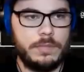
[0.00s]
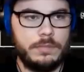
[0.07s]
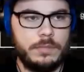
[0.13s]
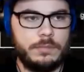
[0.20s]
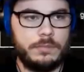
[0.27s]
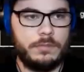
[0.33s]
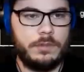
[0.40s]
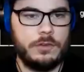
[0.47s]

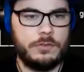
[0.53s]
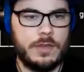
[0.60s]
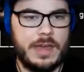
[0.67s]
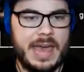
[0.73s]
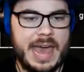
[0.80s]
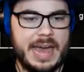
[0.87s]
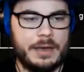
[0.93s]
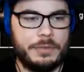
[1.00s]
this, because the
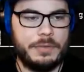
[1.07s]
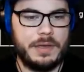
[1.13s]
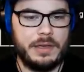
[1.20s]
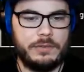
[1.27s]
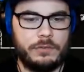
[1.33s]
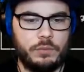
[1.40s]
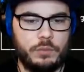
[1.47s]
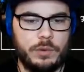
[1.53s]
hack thing
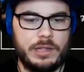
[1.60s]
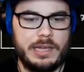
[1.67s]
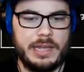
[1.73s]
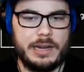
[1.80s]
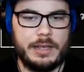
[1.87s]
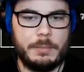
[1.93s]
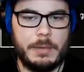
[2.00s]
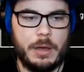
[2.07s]
is really
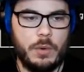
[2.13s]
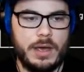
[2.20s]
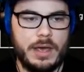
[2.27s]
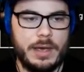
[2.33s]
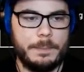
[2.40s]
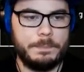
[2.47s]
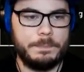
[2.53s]
getting in my way.